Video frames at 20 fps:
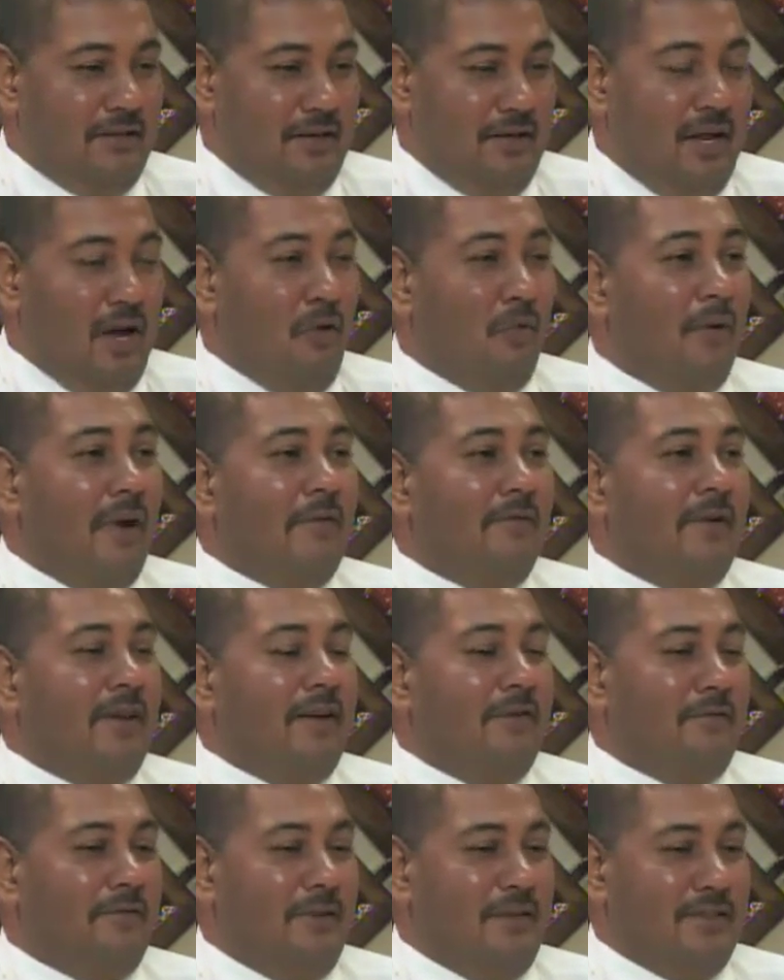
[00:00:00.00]
a waiver in
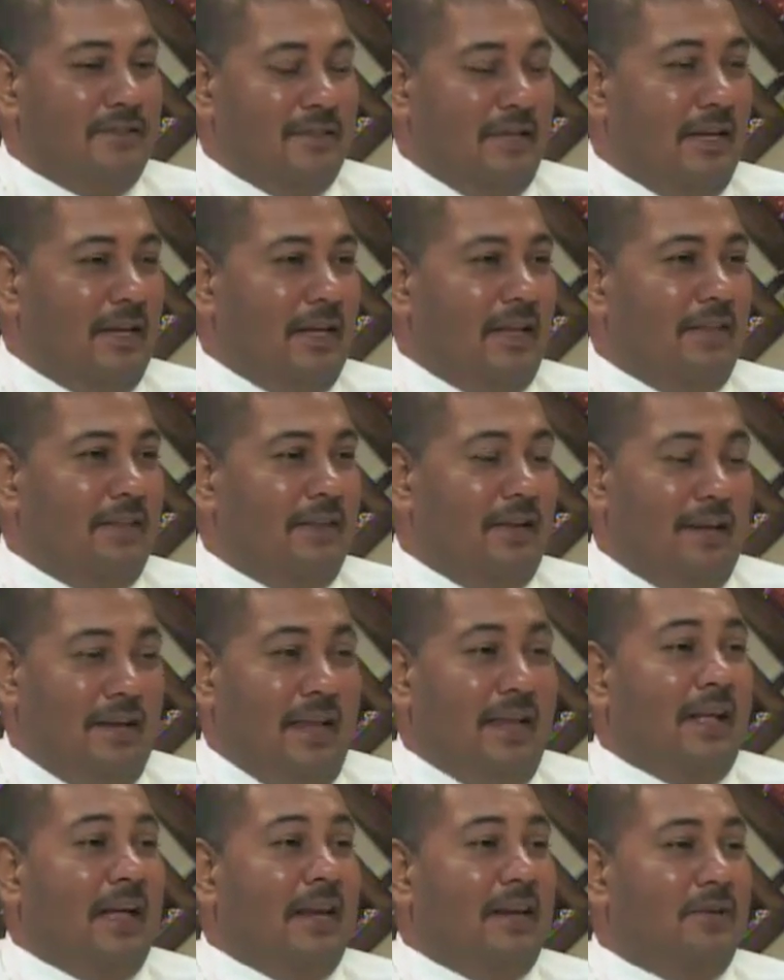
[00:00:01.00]
the fees, I think
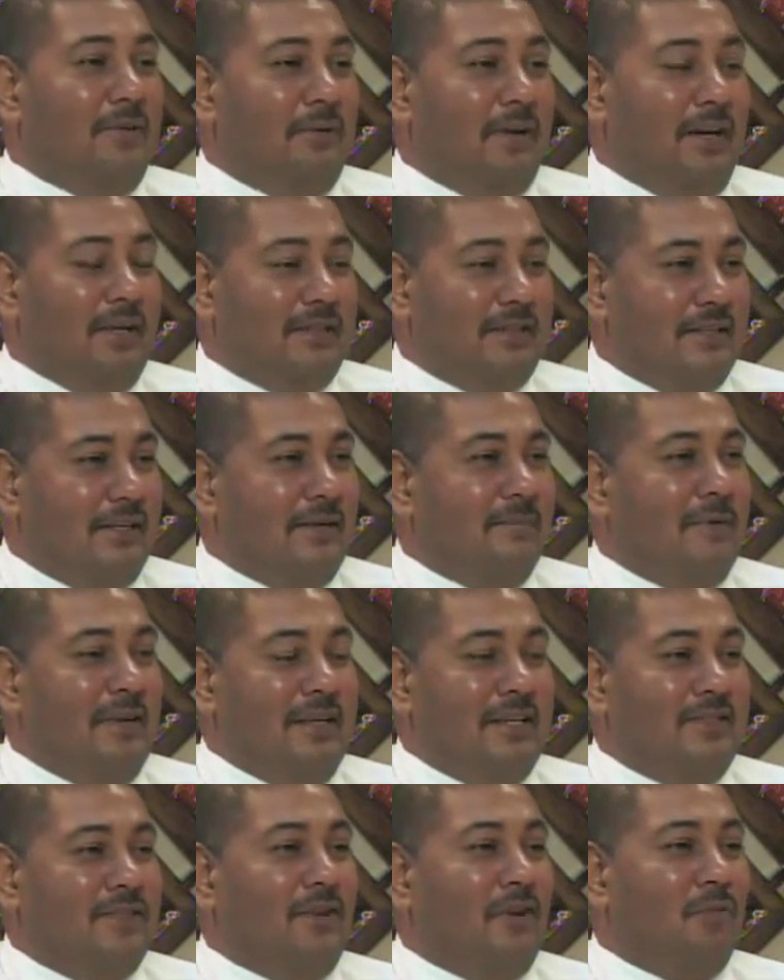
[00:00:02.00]
they can do that. But
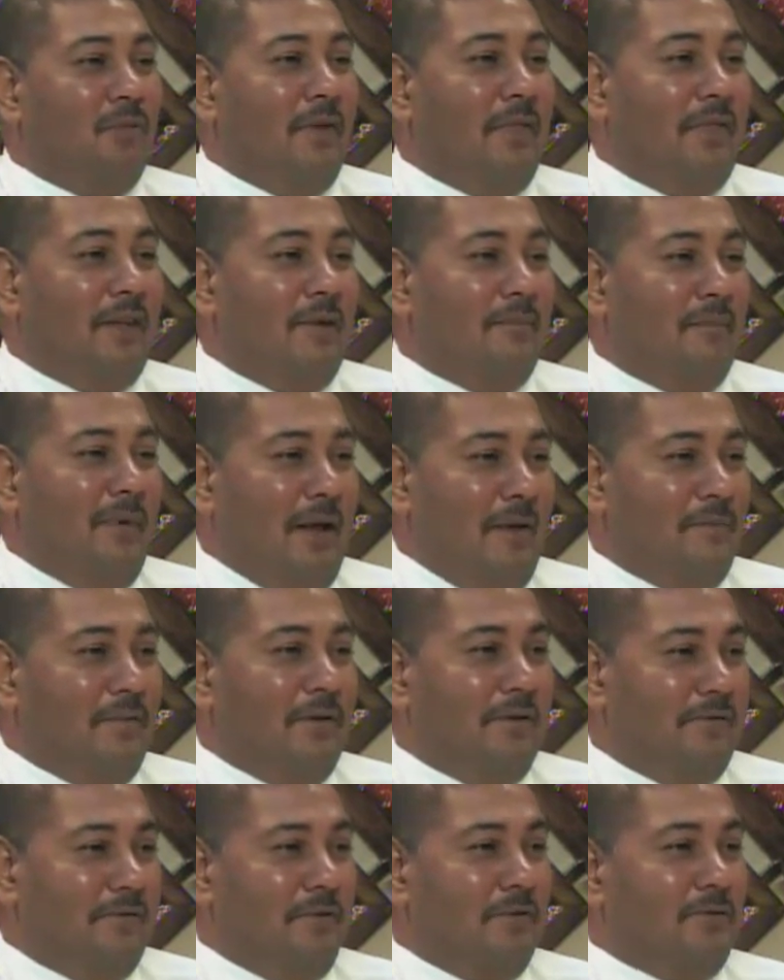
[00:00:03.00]
it's not within my
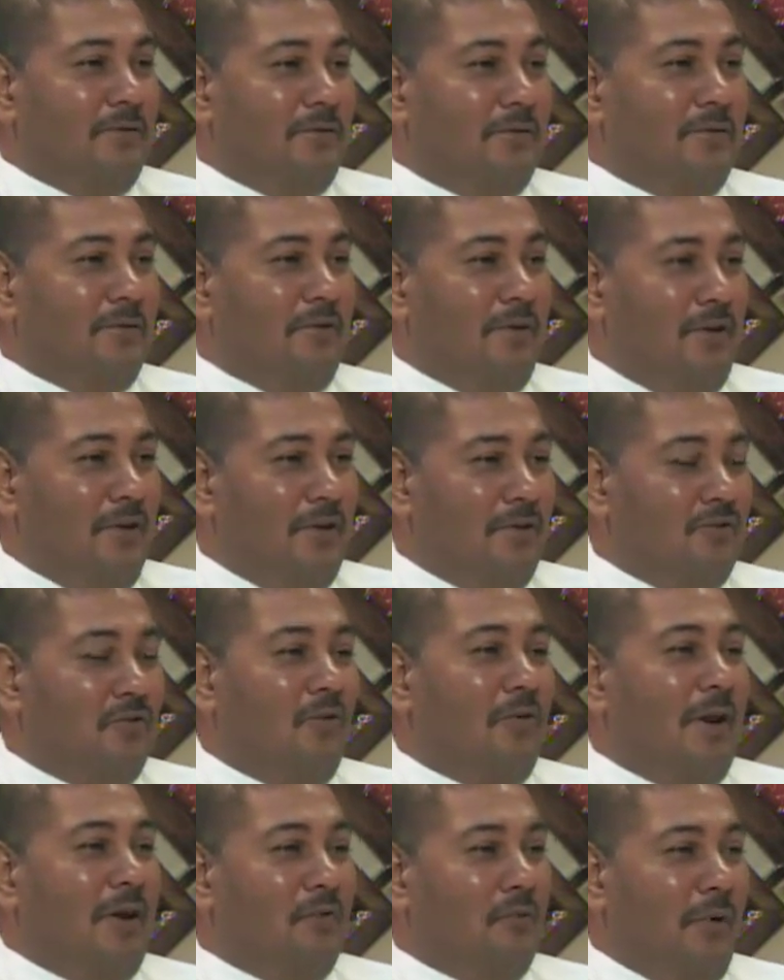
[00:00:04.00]
purview to
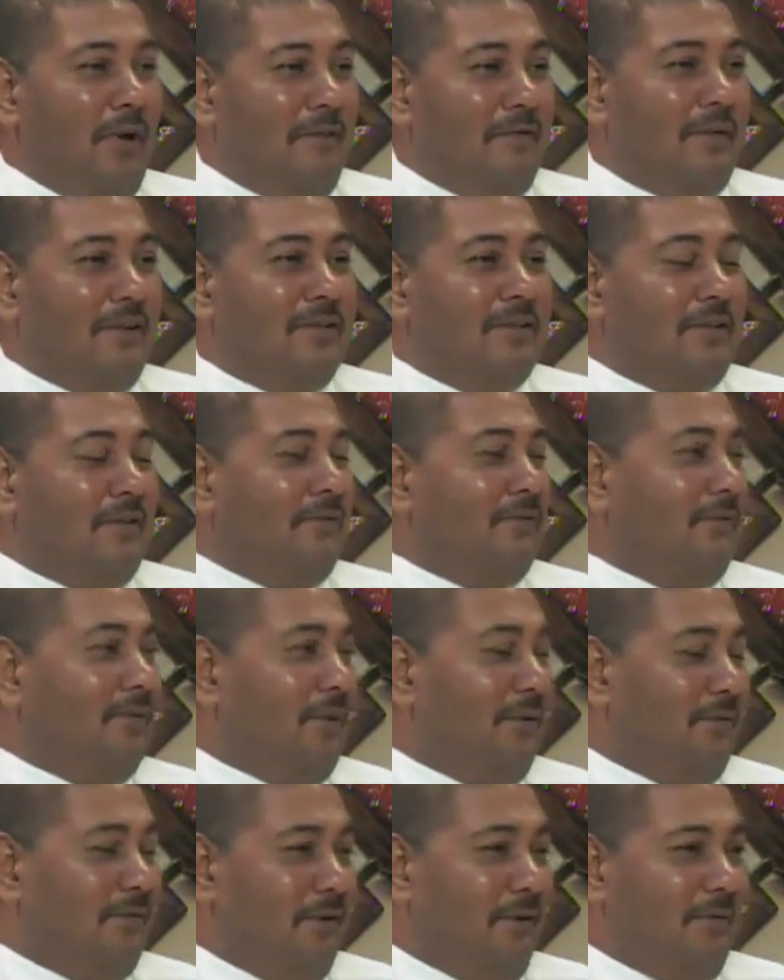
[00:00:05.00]
grant waivers
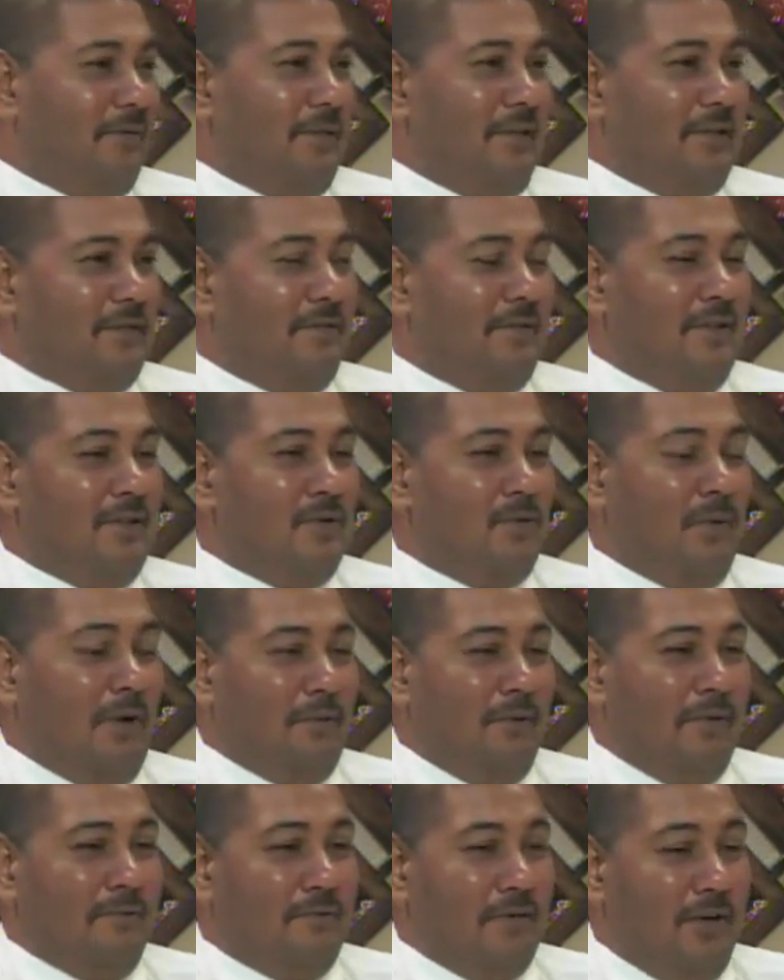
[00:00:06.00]
of these fees. What
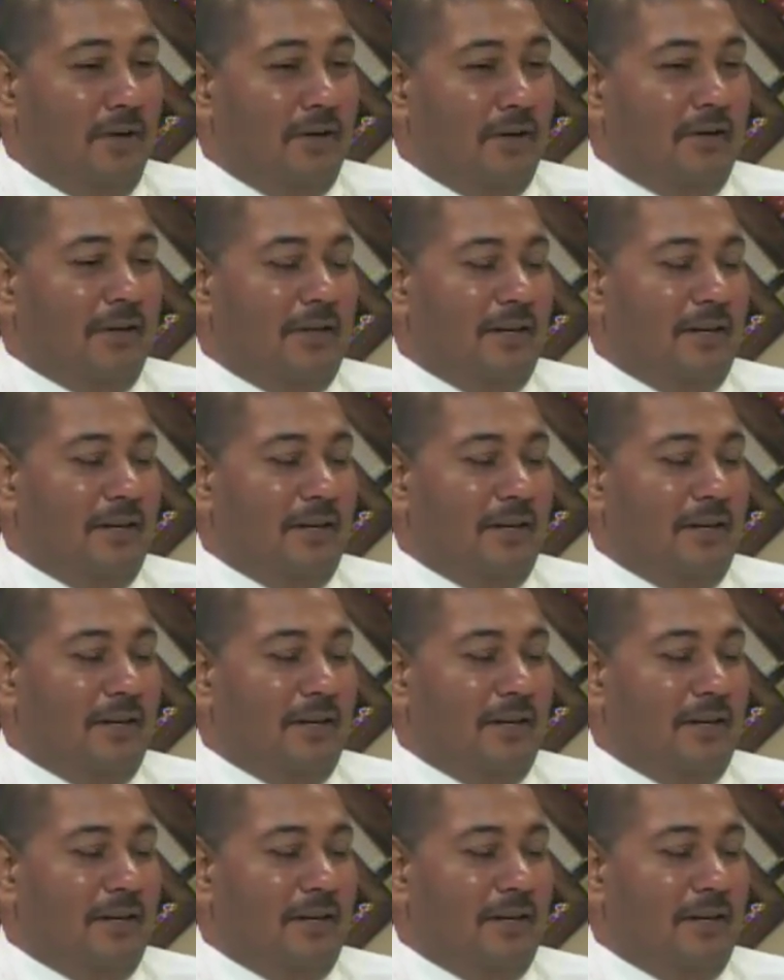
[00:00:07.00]
we have done